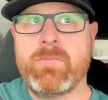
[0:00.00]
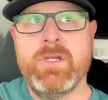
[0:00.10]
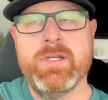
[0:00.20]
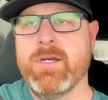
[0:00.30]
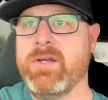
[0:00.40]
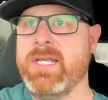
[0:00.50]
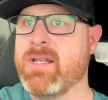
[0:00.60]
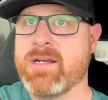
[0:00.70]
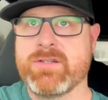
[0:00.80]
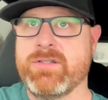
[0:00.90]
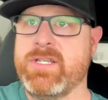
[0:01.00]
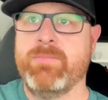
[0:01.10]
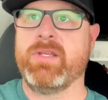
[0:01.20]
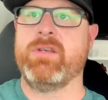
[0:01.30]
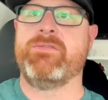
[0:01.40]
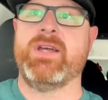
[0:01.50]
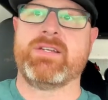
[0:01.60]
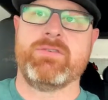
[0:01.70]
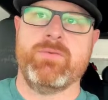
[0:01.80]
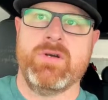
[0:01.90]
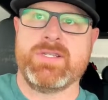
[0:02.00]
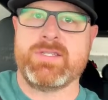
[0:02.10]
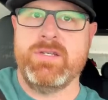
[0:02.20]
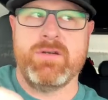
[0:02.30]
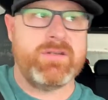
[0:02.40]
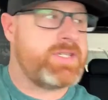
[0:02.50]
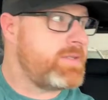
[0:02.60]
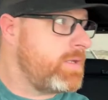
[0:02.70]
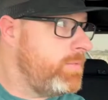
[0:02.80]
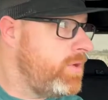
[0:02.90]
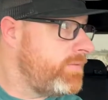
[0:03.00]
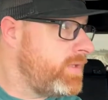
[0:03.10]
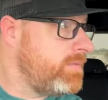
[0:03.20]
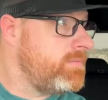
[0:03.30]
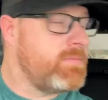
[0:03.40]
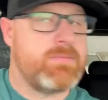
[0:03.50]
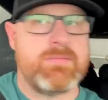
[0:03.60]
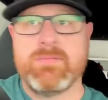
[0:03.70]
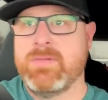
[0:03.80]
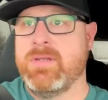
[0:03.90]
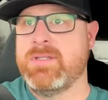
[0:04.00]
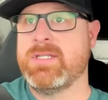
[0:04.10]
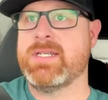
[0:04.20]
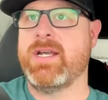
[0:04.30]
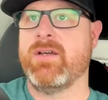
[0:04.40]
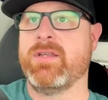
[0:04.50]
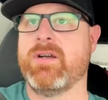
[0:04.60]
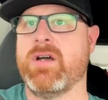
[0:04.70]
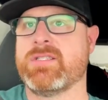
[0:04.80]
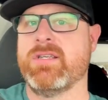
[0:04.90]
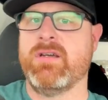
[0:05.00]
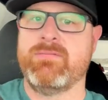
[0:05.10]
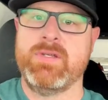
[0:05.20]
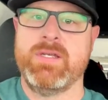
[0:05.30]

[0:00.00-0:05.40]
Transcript: e-lockers are typically your factory ones. So it's not something you have to take on the cost of.